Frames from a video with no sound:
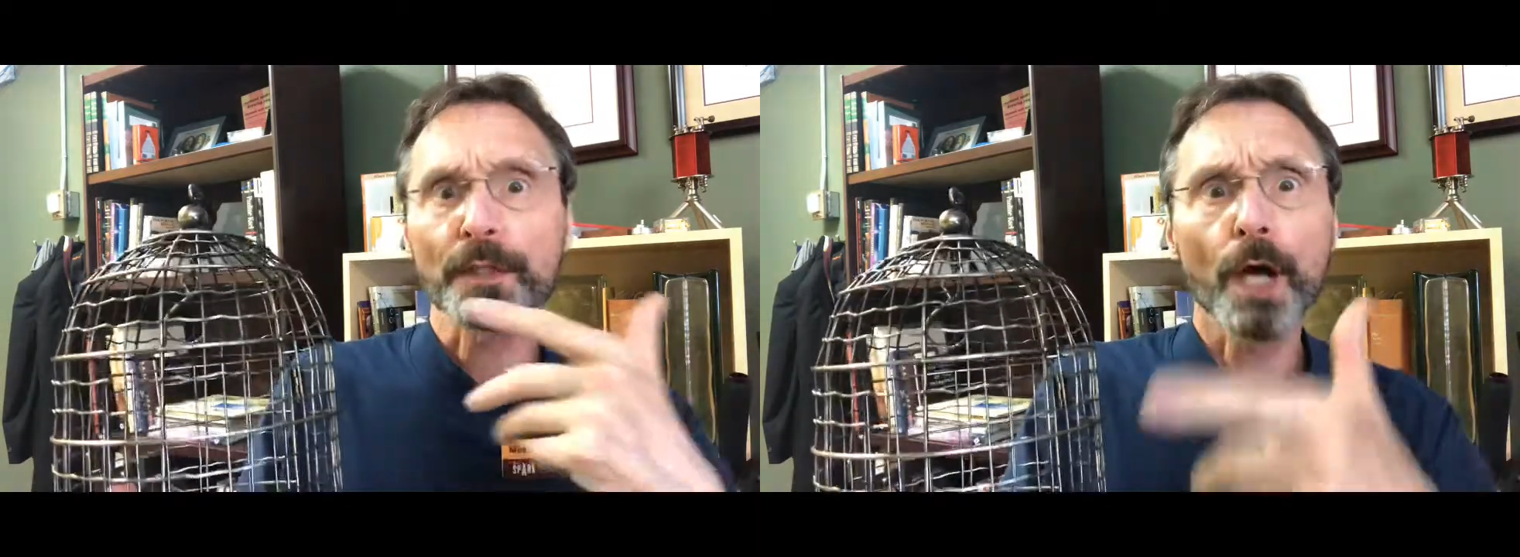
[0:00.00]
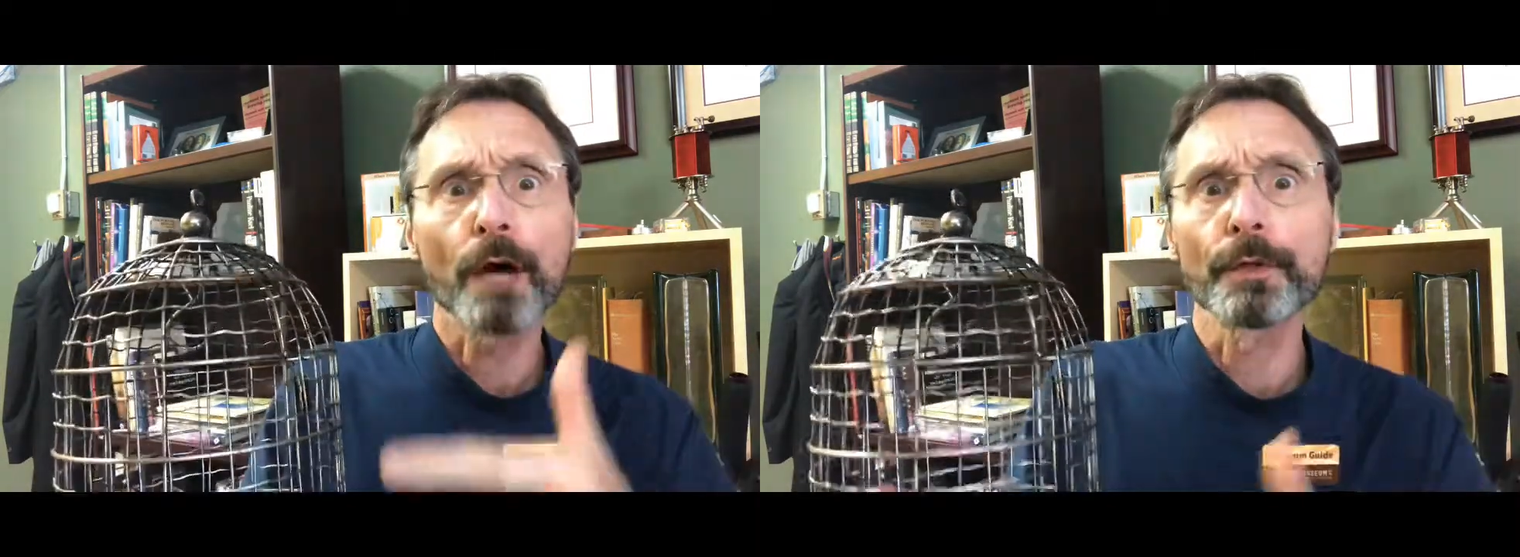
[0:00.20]

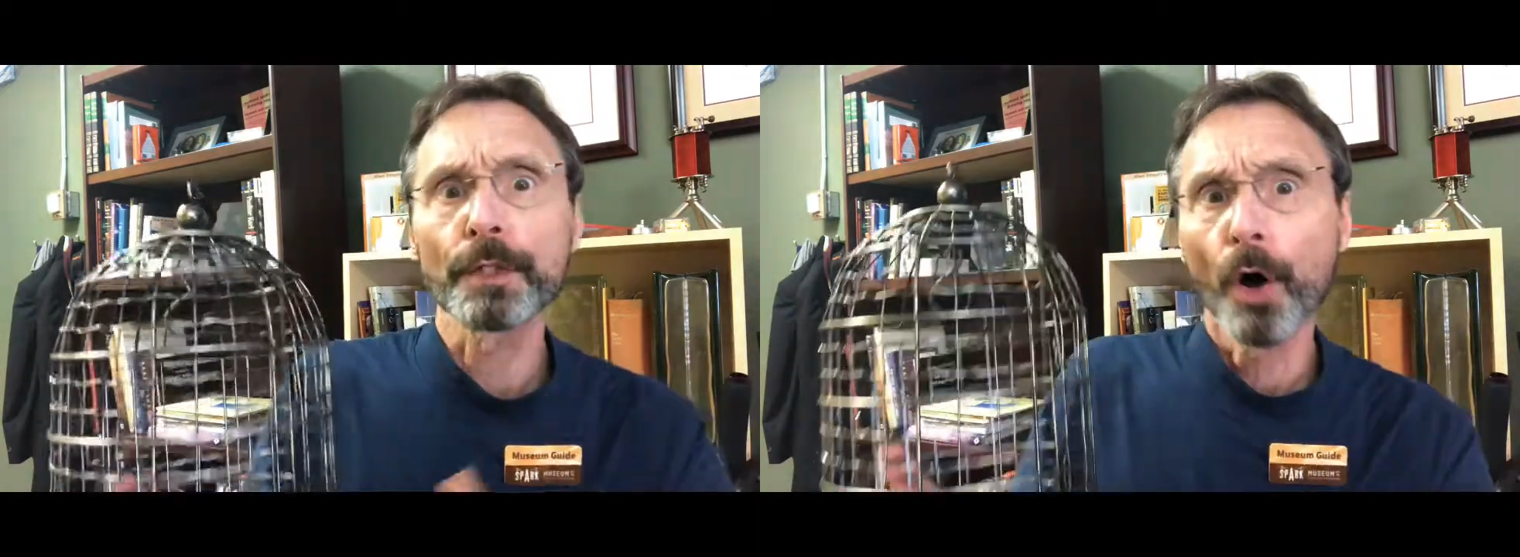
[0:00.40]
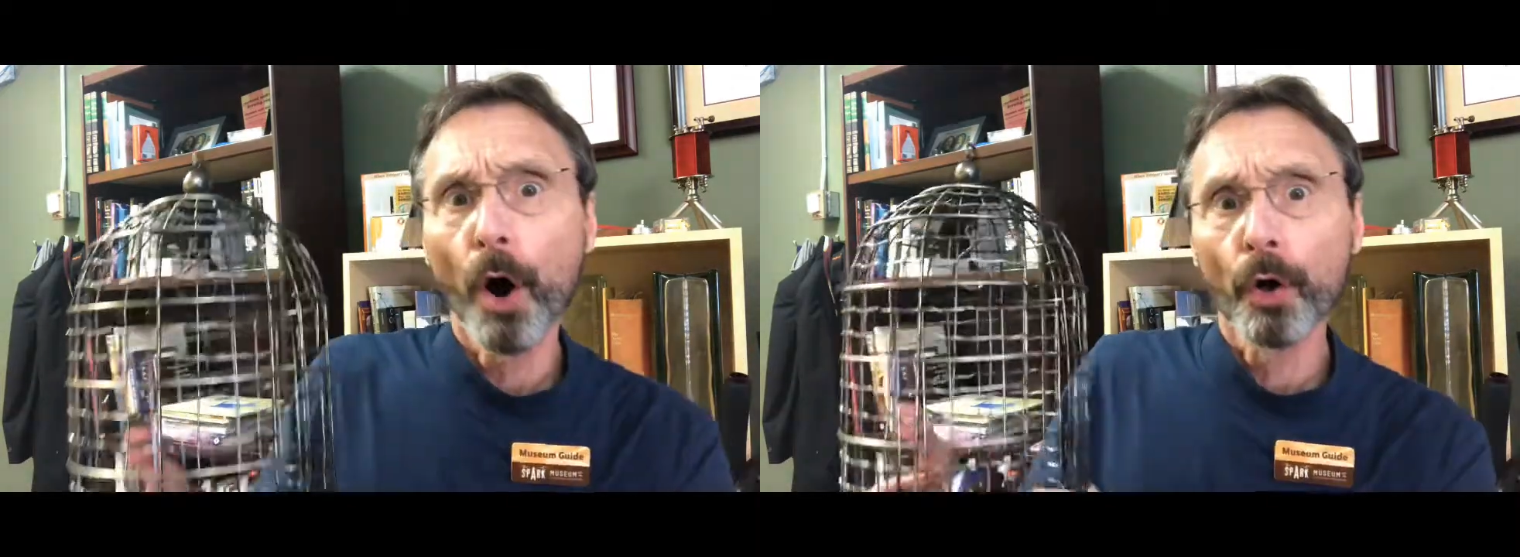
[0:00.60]
covered in
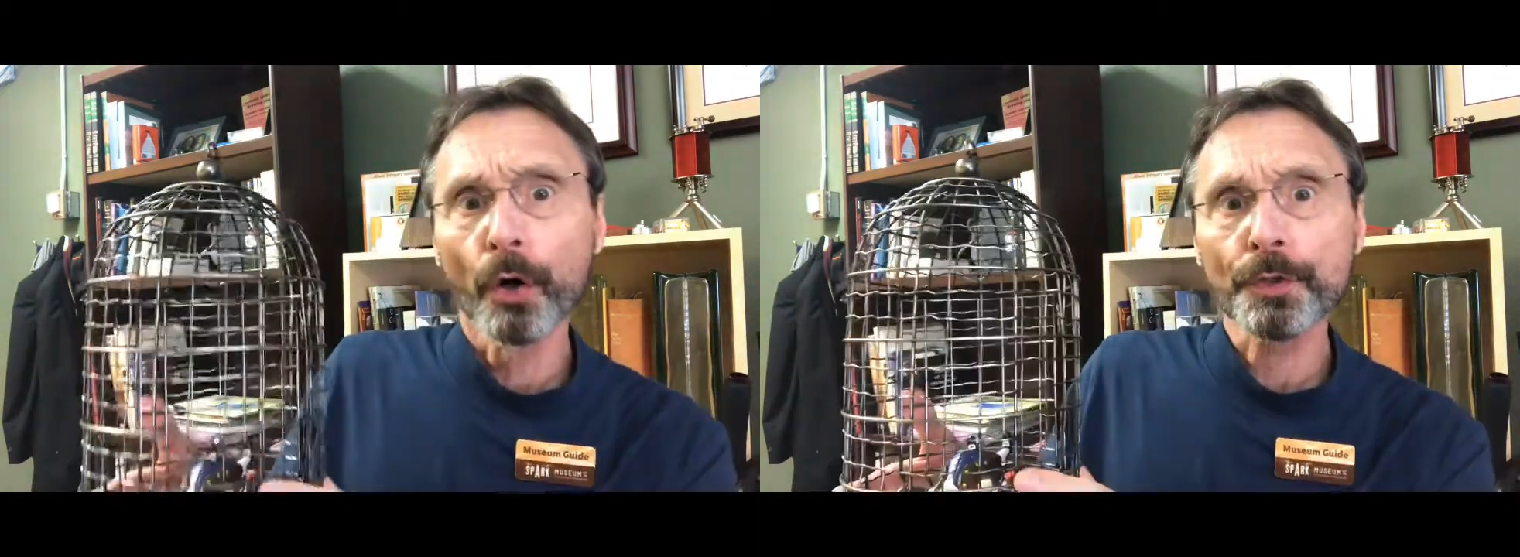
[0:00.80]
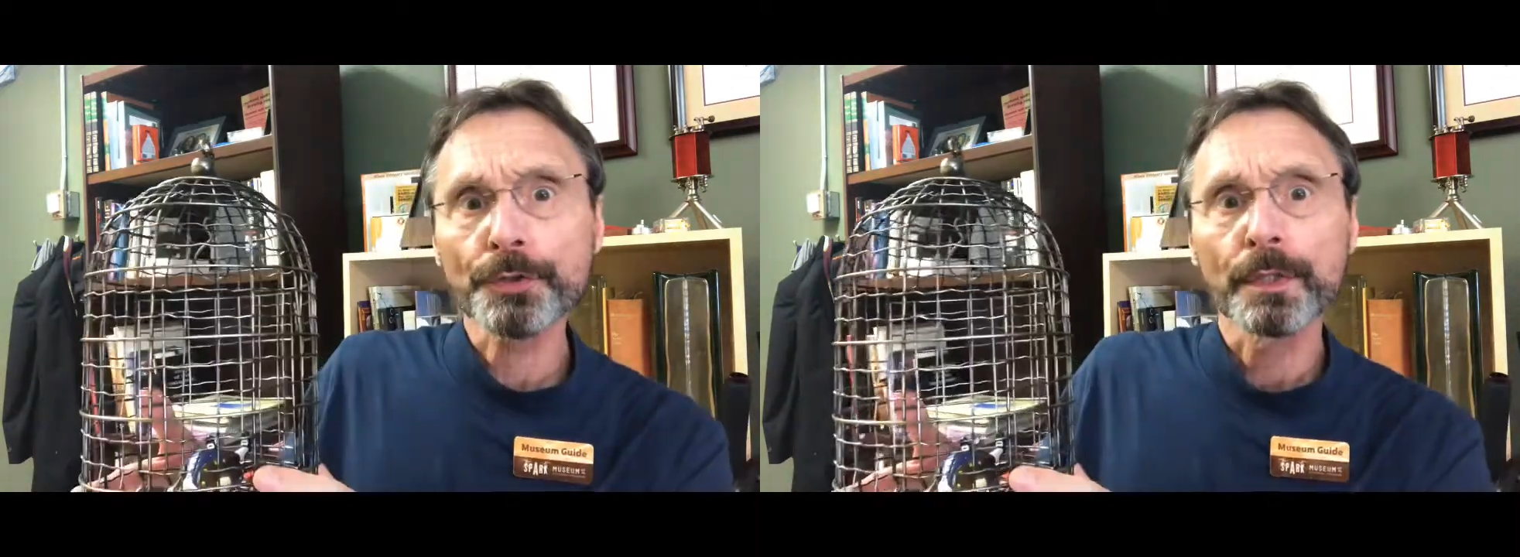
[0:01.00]

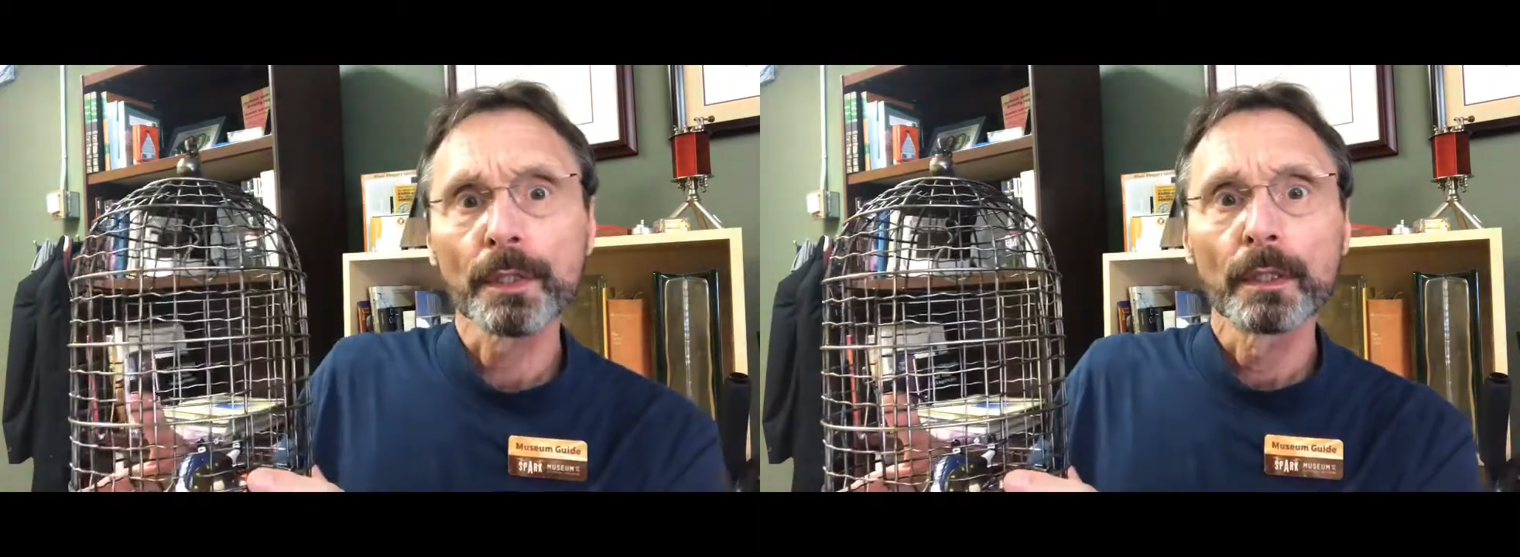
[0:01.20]
holes,